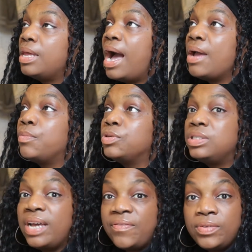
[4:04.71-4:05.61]
I will
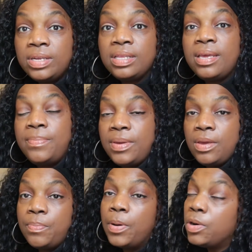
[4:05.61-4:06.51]
definitely
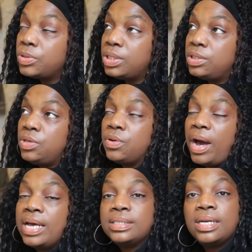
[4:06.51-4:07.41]
be posting to you
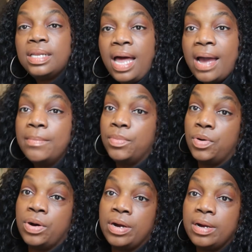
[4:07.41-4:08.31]
guys a lot
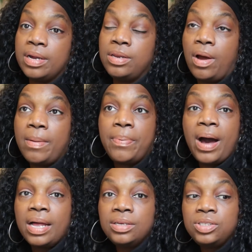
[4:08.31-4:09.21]
more. You know, I
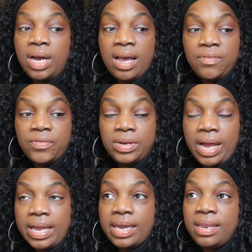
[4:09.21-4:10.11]
apologize for
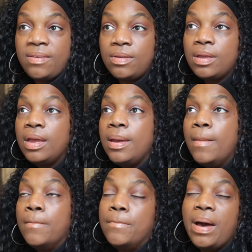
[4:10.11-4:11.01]
not getting
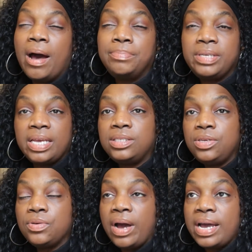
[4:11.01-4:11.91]
updates
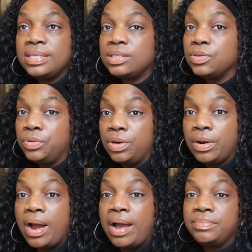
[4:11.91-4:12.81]
to you guys
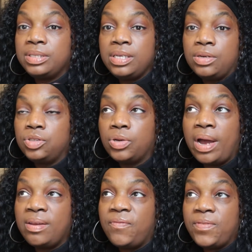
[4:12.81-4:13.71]
sooner. I'm still
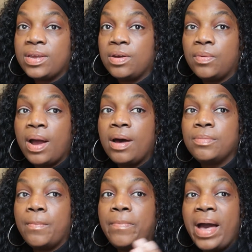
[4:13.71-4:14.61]
trying to figure
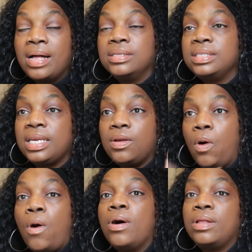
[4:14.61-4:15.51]
out balancing
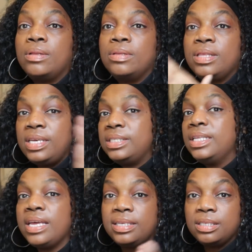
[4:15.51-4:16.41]
all these
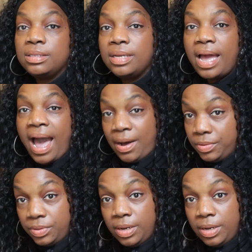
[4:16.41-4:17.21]
things out.